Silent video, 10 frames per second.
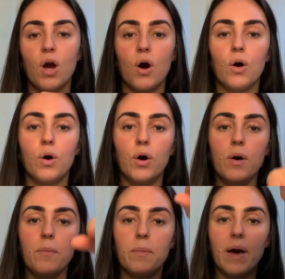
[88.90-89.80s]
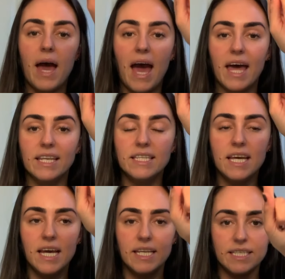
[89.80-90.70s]
Up and
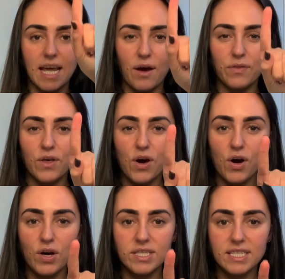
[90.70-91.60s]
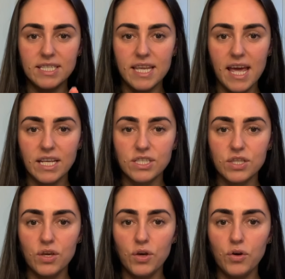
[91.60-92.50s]
down the horse's neck to the
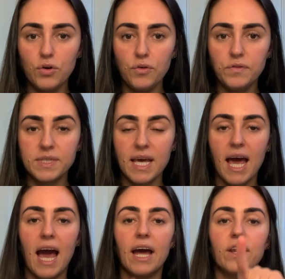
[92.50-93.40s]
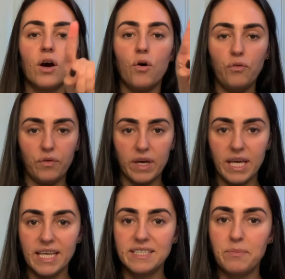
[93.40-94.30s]
hooves and over
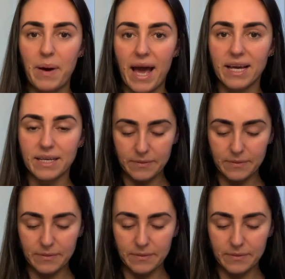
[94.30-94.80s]
his back.